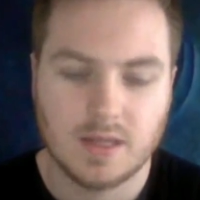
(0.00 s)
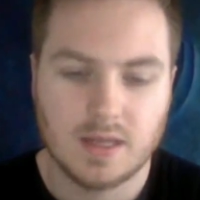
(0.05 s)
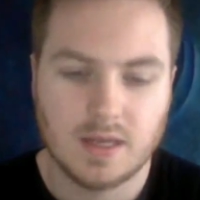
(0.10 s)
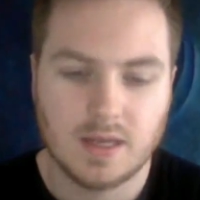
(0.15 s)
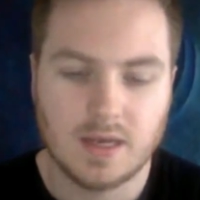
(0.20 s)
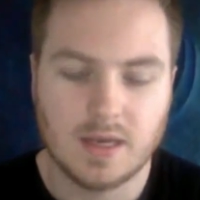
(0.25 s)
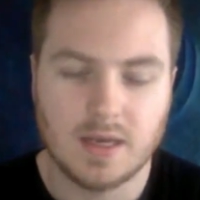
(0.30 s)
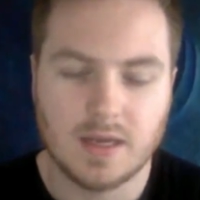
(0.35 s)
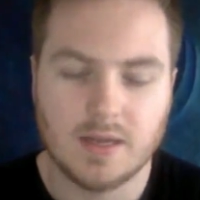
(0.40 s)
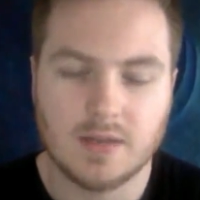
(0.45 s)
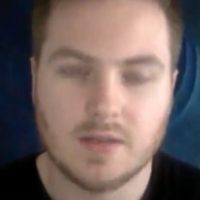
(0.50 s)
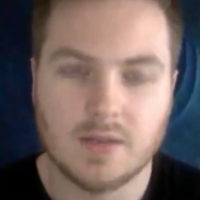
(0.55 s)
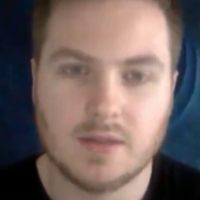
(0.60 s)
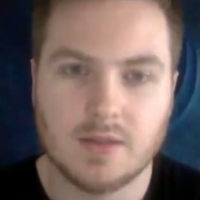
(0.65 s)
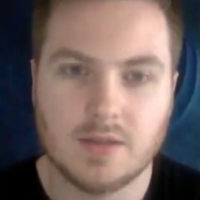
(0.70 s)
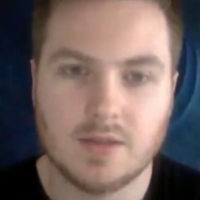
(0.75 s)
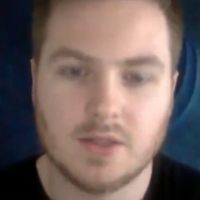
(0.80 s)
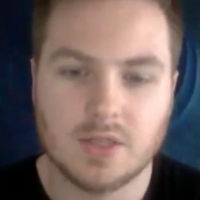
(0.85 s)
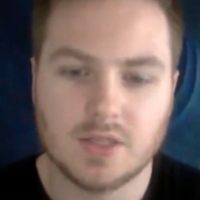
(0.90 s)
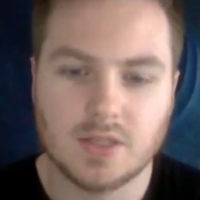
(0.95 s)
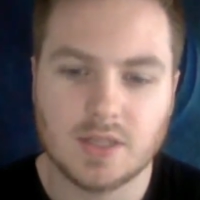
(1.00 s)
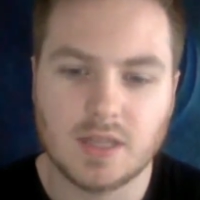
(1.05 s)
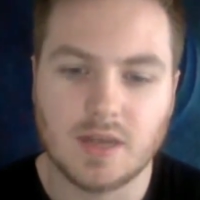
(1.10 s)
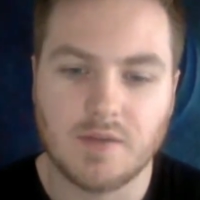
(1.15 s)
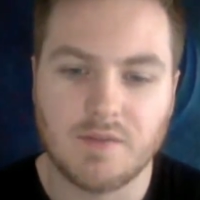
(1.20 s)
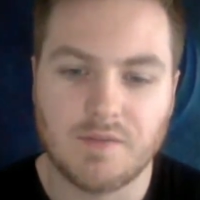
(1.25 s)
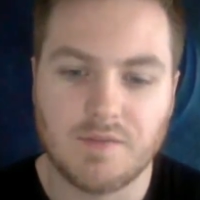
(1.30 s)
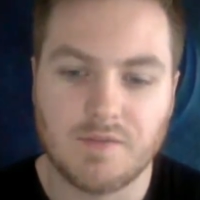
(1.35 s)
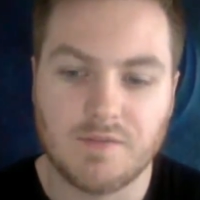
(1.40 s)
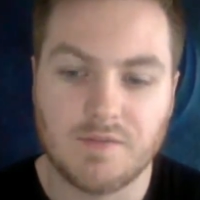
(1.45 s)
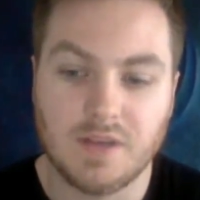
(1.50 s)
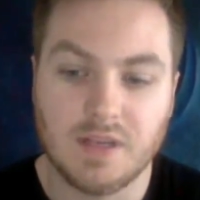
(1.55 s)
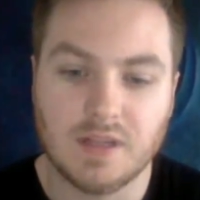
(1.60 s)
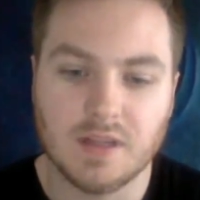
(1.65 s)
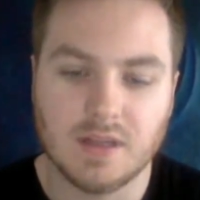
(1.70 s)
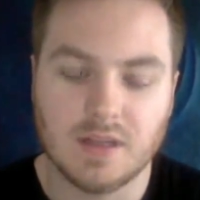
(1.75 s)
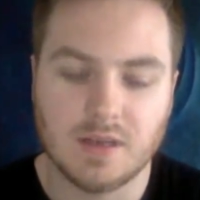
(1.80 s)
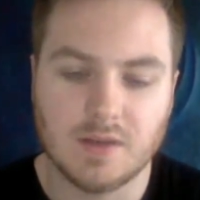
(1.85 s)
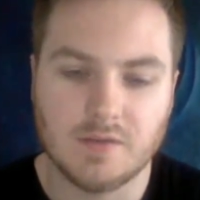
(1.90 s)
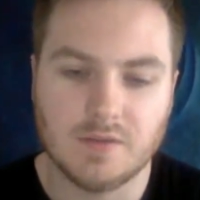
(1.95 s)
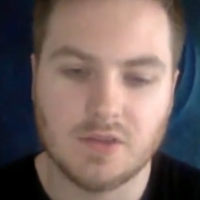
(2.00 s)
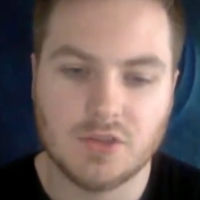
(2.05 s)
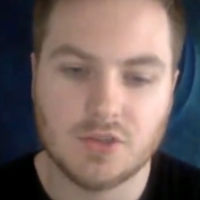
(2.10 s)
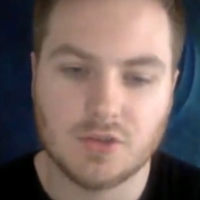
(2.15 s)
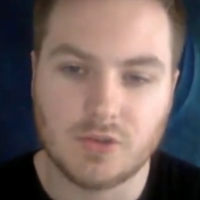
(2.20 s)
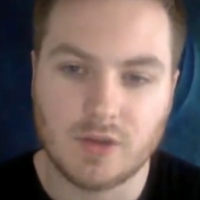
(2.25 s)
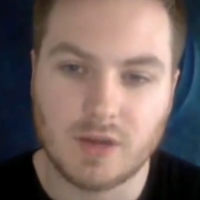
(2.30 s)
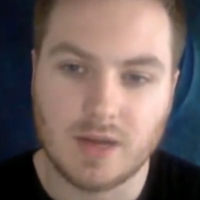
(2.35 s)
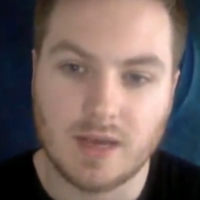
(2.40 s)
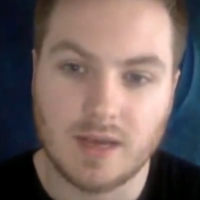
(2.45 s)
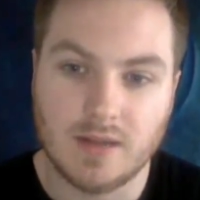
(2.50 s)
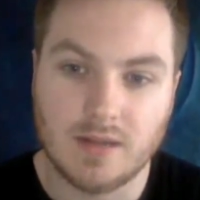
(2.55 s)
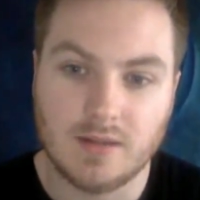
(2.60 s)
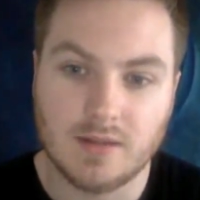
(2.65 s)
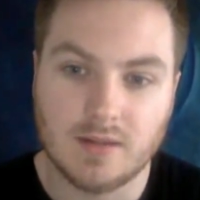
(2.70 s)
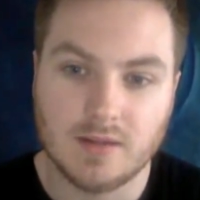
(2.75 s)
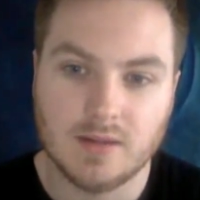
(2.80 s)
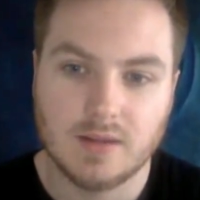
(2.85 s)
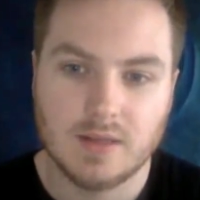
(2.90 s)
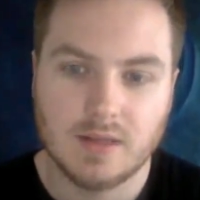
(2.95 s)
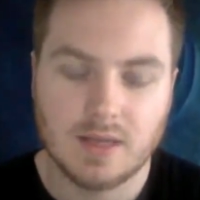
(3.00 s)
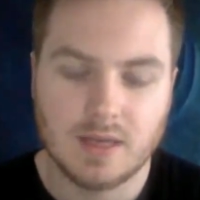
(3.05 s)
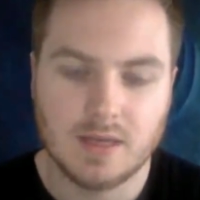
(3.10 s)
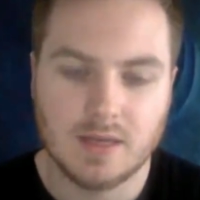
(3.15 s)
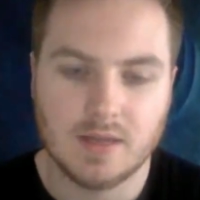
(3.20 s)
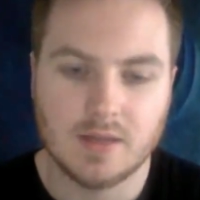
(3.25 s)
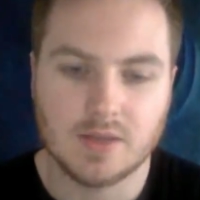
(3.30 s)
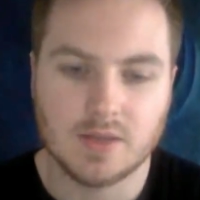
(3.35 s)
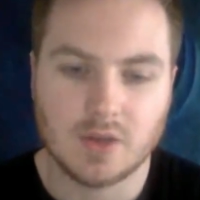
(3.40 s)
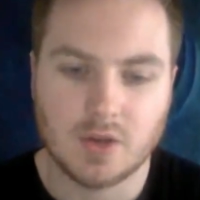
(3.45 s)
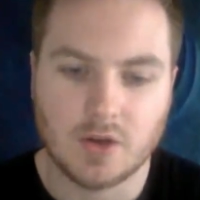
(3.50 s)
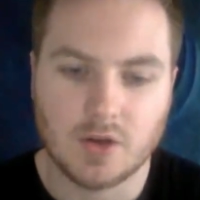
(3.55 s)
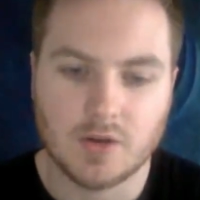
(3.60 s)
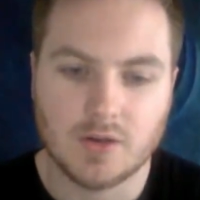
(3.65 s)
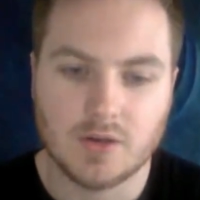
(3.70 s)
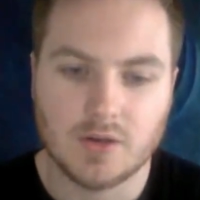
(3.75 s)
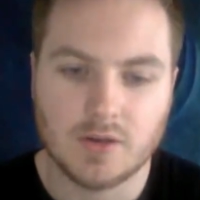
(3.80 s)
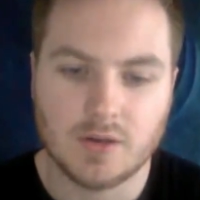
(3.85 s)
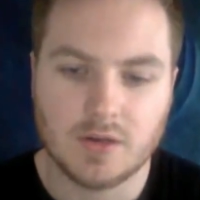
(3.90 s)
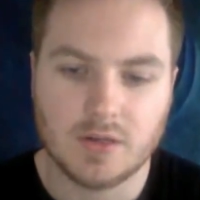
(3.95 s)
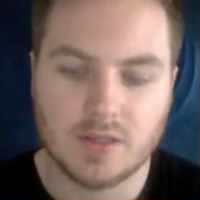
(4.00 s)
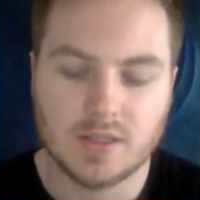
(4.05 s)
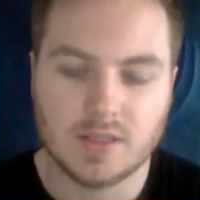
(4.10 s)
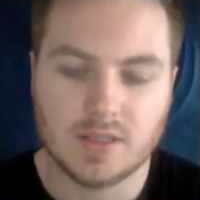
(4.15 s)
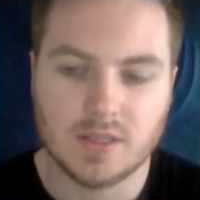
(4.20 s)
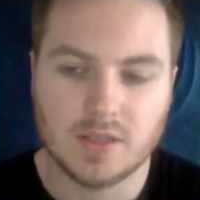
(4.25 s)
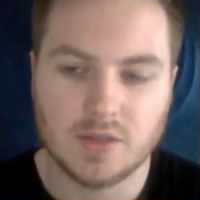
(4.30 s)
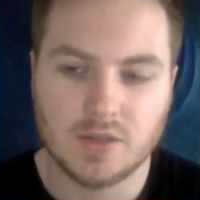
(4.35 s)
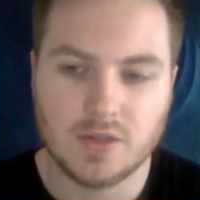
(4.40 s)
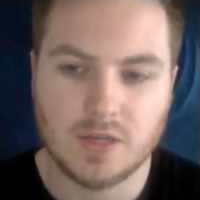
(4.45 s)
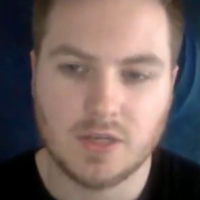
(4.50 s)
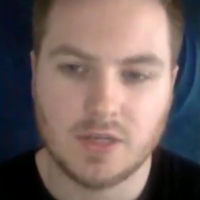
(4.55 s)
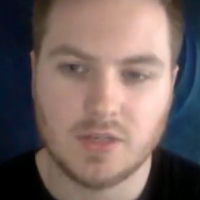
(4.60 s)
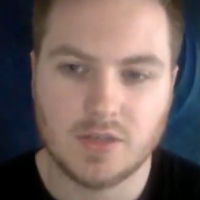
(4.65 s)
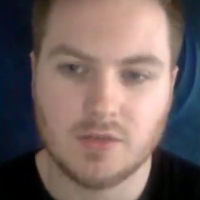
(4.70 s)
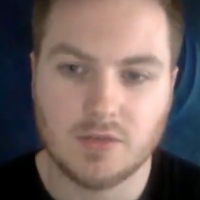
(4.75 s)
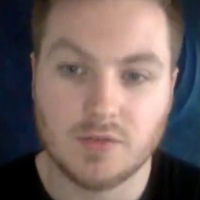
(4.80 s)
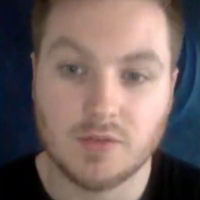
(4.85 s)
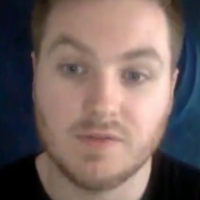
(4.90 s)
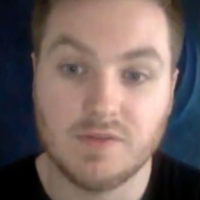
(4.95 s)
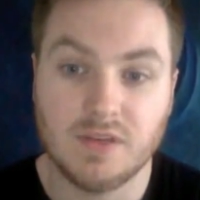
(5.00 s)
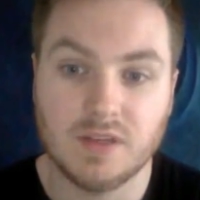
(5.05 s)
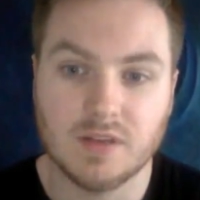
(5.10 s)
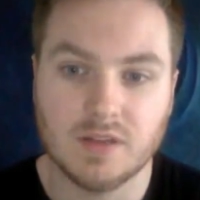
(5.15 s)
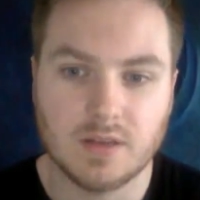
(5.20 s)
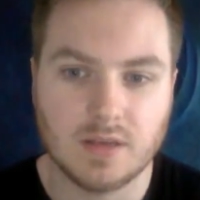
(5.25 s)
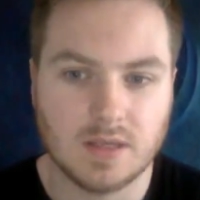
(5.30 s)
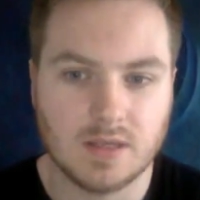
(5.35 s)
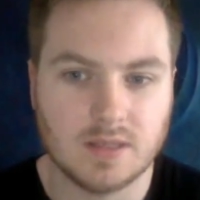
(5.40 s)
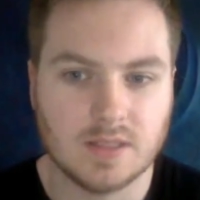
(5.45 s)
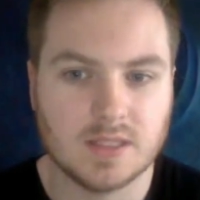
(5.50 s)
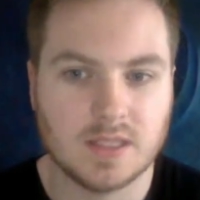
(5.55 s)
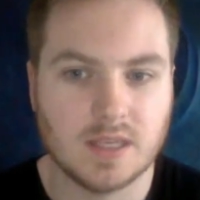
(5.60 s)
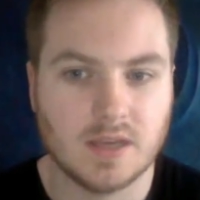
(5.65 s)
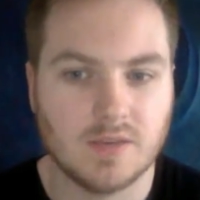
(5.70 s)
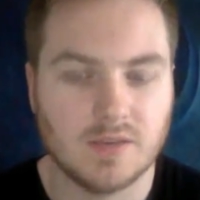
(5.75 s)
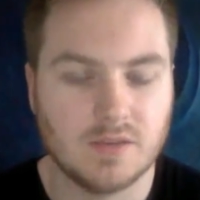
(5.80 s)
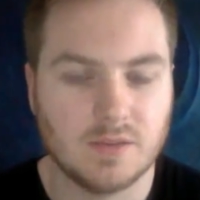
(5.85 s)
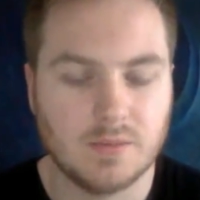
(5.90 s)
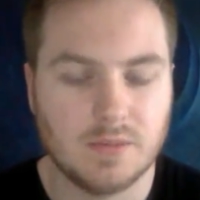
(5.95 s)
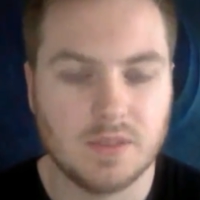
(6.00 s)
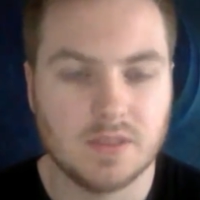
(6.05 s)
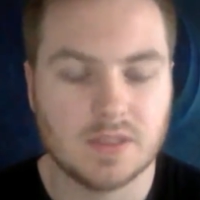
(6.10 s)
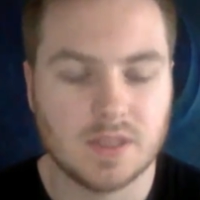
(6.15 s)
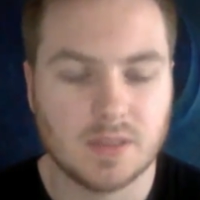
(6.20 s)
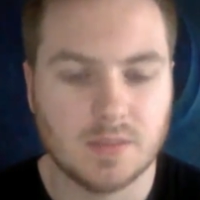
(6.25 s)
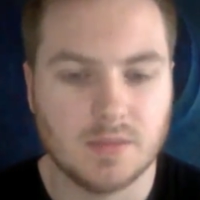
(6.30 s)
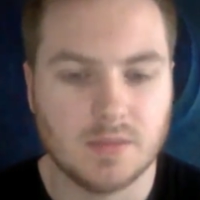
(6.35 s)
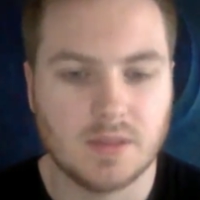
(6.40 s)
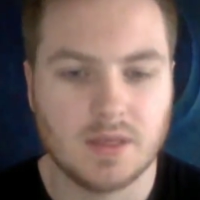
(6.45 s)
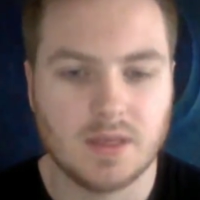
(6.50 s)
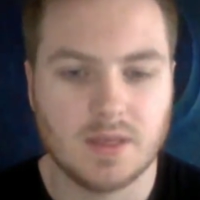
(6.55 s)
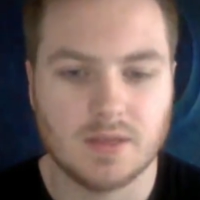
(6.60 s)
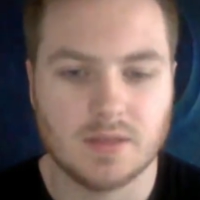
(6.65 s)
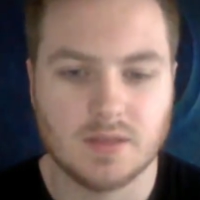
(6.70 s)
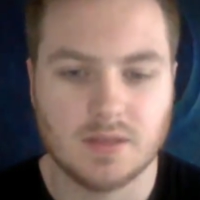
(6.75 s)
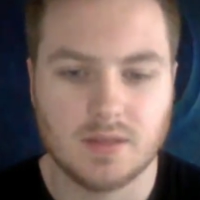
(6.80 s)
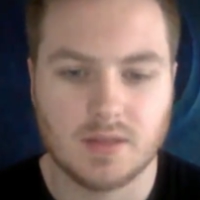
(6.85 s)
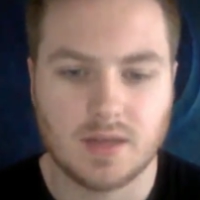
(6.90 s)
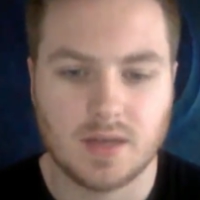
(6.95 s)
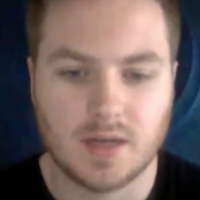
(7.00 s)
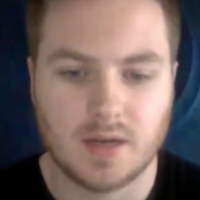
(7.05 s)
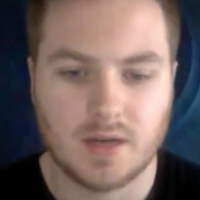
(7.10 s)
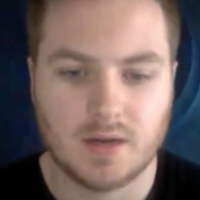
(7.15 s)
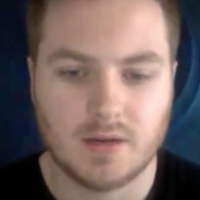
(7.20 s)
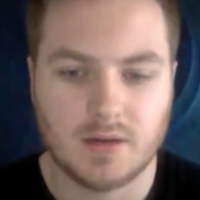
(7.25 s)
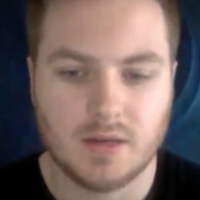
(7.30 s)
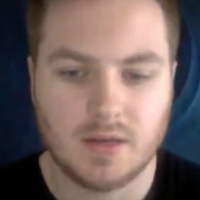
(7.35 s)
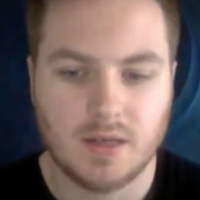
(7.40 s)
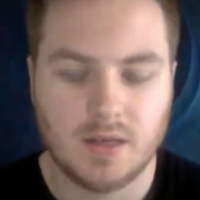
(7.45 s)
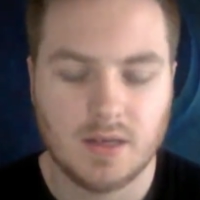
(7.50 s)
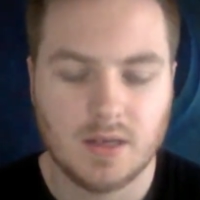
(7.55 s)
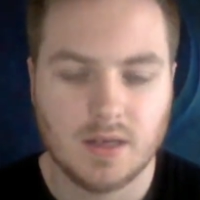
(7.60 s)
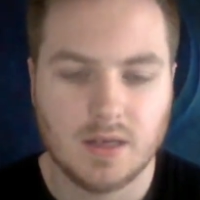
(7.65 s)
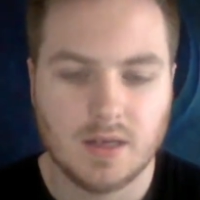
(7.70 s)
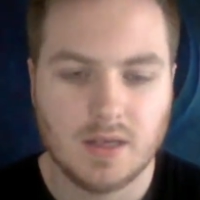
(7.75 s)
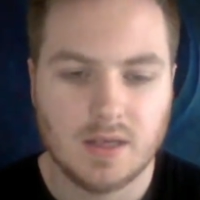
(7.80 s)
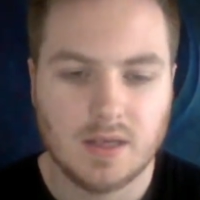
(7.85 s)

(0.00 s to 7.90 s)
And just that feeling of dread and this ordinary situation revealing itself to be something else entirely